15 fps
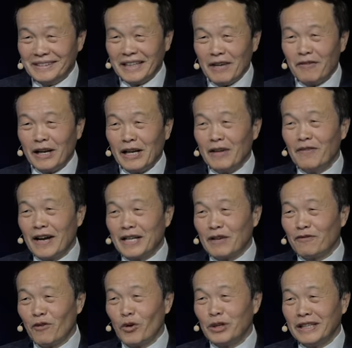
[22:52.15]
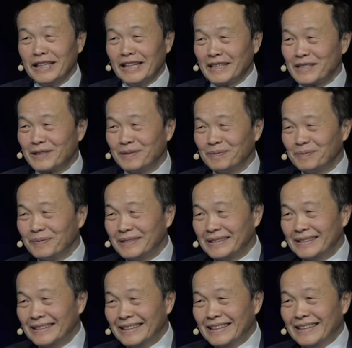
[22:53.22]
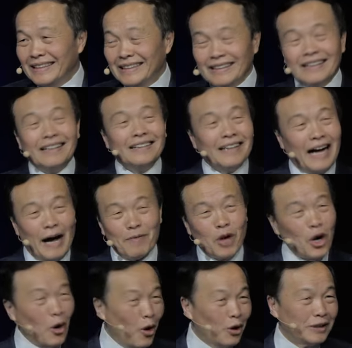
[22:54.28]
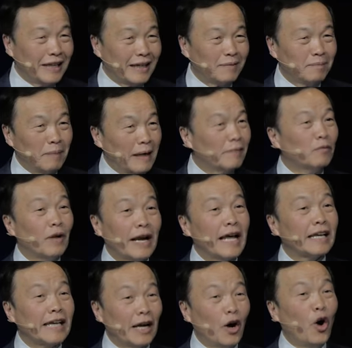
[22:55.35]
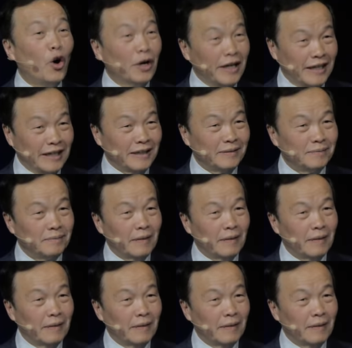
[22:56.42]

If I live 140 years. I'm not old yet, but when I get older,